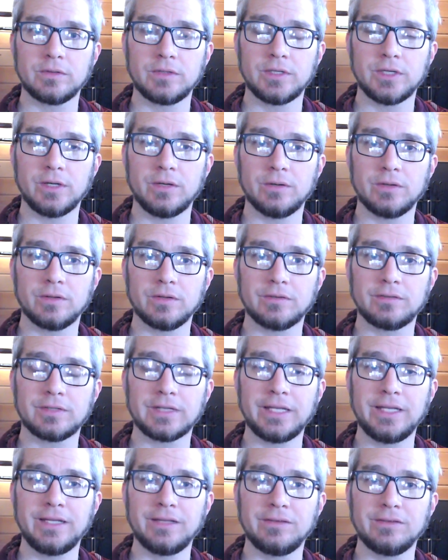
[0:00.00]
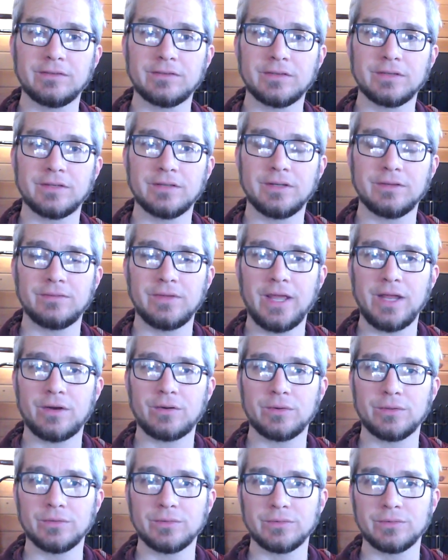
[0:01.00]
the slings and of
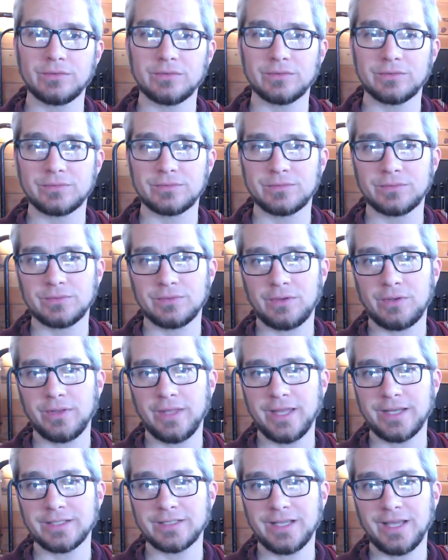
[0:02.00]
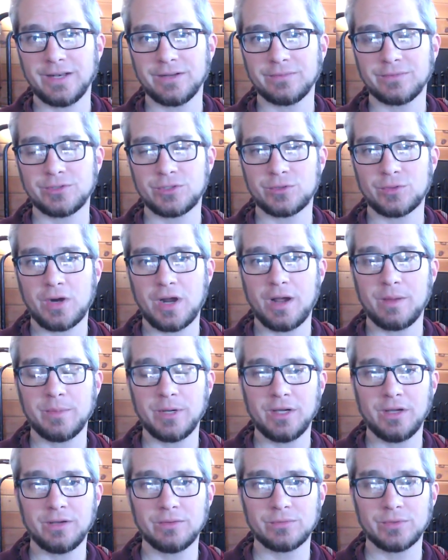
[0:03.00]
arrows, of all that kind of drama
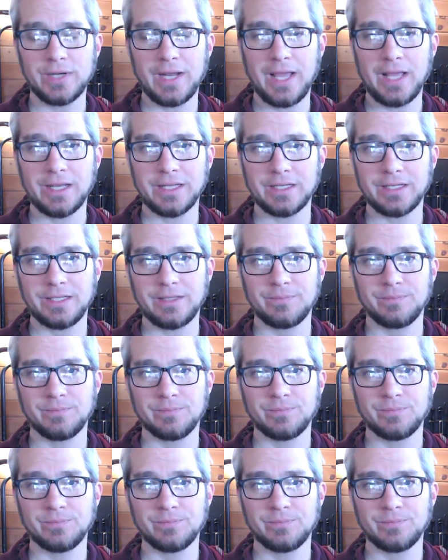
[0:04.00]
of reality?